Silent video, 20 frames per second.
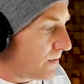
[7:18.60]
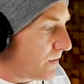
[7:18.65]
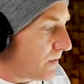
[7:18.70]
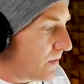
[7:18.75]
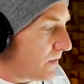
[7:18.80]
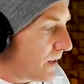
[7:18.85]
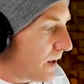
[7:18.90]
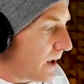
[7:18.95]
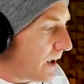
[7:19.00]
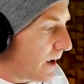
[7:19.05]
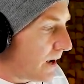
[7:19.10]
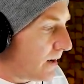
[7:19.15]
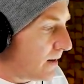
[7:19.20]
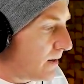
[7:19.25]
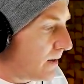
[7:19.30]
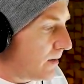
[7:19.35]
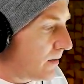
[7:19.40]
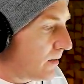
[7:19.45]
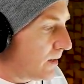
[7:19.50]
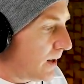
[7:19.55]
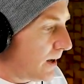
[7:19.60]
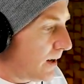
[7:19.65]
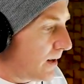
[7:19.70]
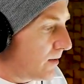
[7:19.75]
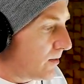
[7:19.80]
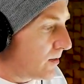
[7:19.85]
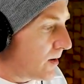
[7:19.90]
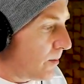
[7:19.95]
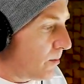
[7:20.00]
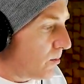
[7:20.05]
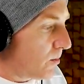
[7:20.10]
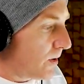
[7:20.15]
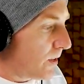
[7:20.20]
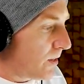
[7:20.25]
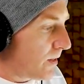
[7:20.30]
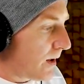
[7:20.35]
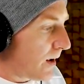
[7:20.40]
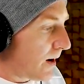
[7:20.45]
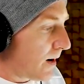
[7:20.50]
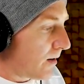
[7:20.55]
off of the head lines up
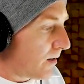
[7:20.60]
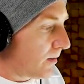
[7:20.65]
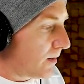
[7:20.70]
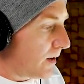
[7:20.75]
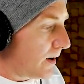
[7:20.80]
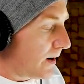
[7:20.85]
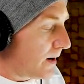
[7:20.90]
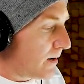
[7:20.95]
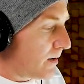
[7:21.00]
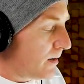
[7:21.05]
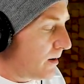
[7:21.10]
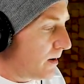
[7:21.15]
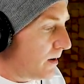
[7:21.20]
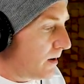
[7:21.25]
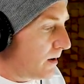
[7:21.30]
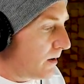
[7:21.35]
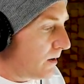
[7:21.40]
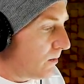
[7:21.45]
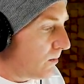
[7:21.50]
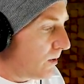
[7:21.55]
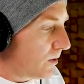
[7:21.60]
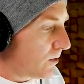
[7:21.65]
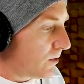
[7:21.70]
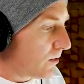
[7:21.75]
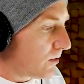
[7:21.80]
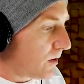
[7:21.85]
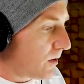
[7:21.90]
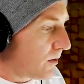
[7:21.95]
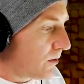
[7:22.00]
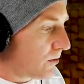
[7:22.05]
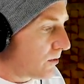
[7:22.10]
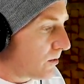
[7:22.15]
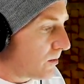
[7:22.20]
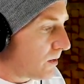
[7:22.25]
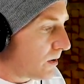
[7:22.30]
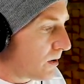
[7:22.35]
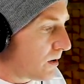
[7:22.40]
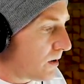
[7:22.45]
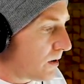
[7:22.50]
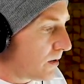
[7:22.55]
with the hairline, which is
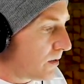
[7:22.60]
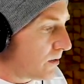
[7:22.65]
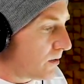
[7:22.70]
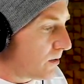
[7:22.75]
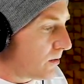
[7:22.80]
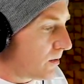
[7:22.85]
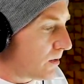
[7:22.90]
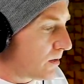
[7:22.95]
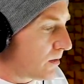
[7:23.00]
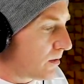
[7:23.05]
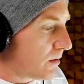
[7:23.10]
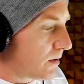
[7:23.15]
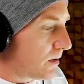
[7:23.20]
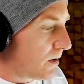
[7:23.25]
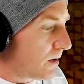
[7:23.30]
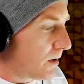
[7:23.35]
also a contour,